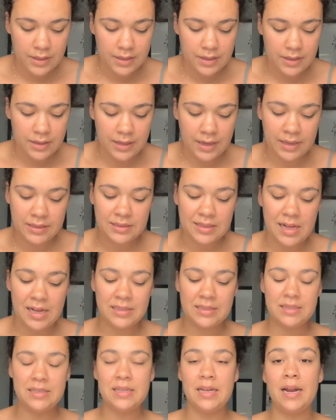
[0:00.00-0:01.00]
The next
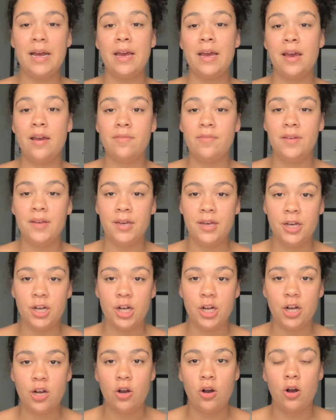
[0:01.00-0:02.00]
classes that I have
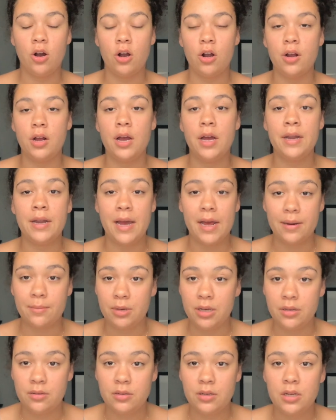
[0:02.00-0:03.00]
here are
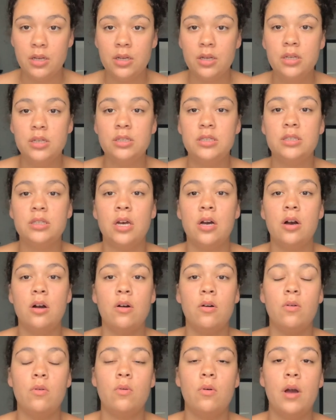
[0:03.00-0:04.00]
anatomy.
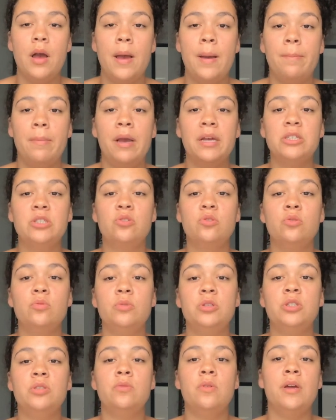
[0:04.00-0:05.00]
So at my school,
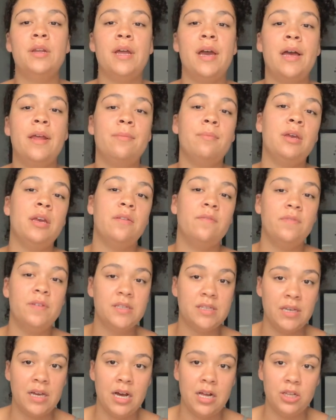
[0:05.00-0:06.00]
we do anatomy and
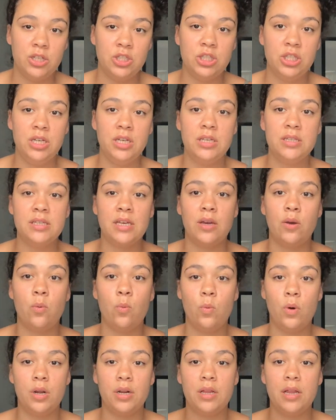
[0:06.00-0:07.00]
physiology. It's like
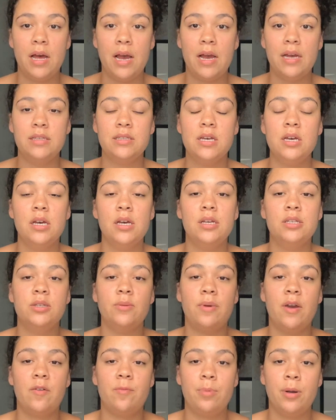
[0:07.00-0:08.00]
one class. So
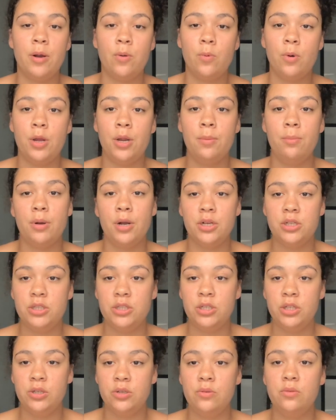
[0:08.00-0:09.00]
we have part 1 and part
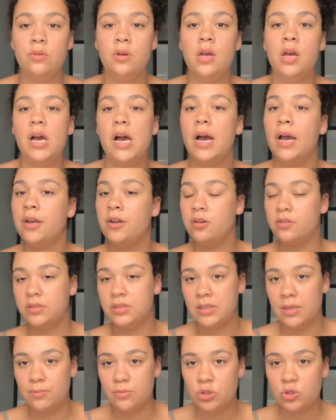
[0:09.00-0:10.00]
2. I know
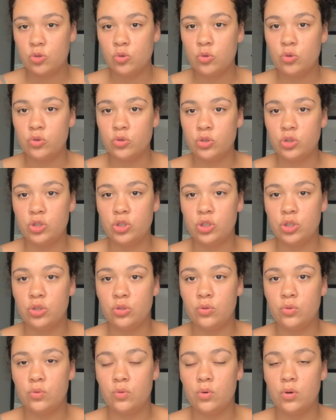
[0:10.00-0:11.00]
some schools
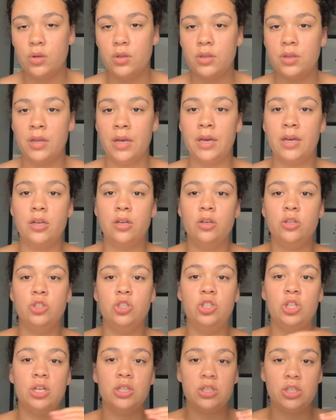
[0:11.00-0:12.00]
do like
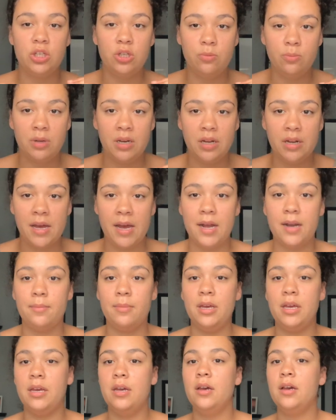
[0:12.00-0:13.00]
just human
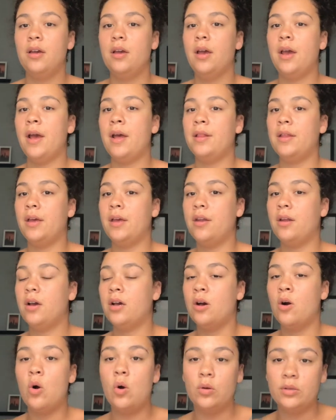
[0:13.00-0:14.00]
anatomy, and then a
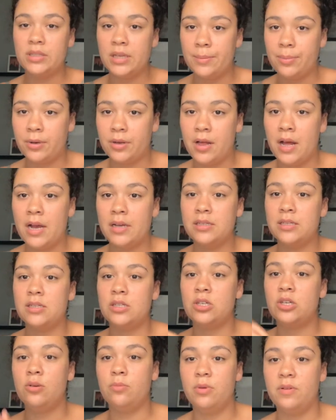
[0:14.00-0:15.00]
whole separate class is
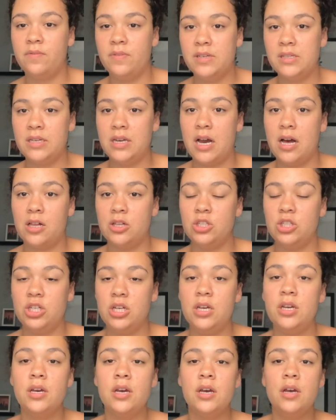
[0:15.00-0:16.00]
human
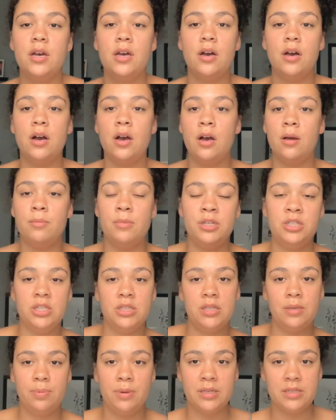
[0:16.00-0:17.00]
physiology. It
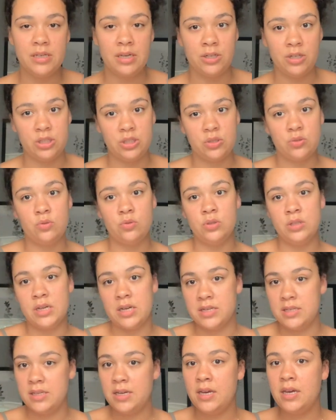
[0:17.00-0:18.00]
just depends how your school
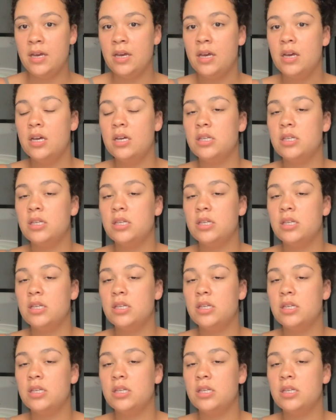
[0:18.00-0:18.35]
does it.